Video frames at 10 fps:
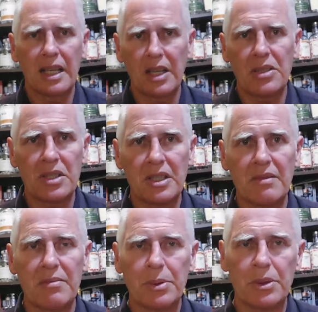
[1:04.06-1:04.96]
goes to
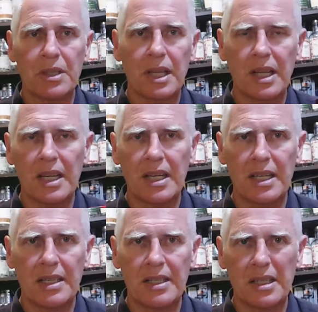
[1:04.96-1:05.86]
Devonport,
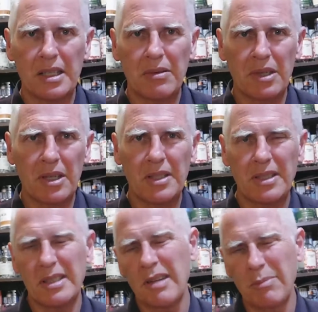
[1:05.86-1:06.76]
and if you go
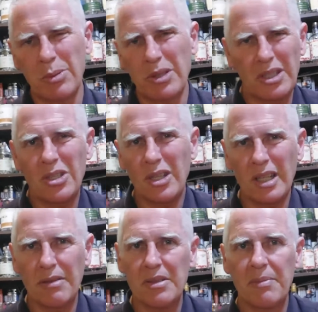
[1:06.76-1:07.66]
to Devonport and
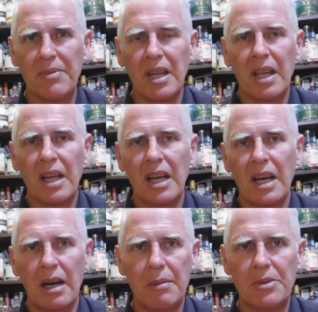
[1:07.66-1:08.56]
turn left,
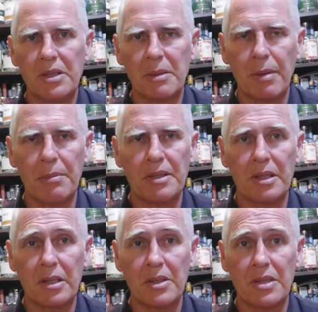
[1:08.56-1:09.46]
I'm certain you bump
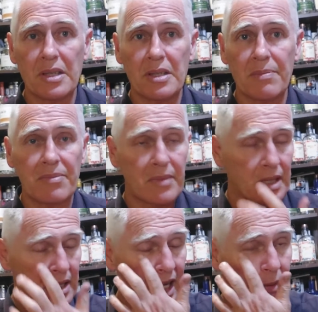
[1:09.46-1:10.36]
into Launceston.
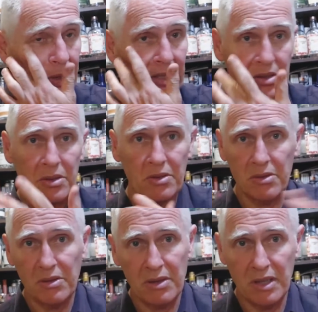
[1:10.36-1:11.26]
Gateway
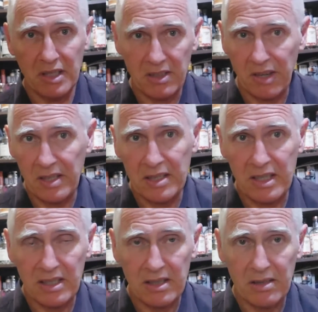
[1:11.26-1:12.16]
to the great
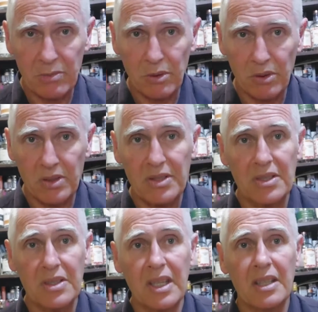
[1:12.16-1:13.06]

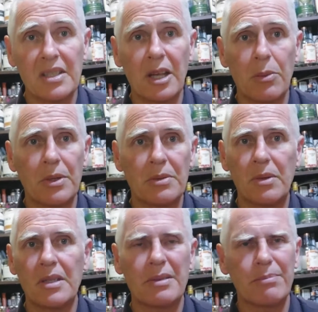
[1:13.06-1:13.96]
wildernesses down the southwest, where
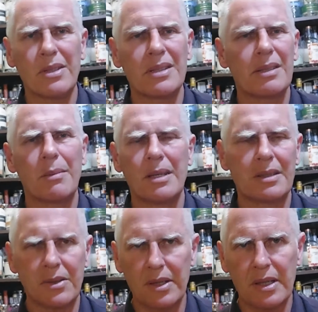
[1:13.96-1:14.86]
there's just
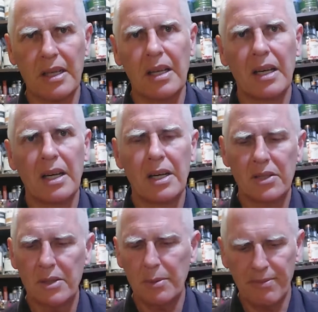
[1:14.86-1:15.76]
amazing trekking.
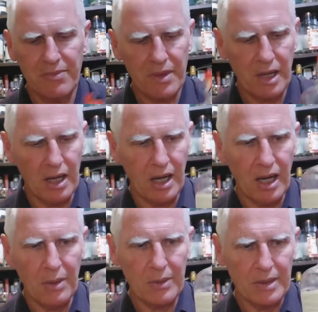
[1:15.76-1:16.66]
So
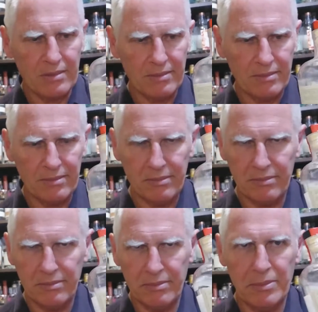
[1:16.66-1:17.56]
I went
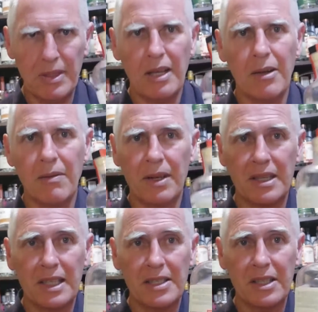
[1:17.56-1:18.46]
there, I found
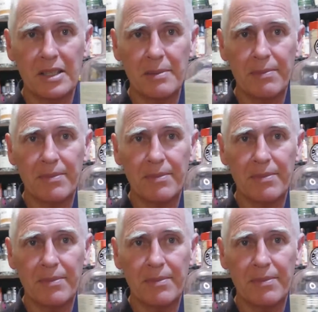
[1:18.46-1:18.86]
these guys.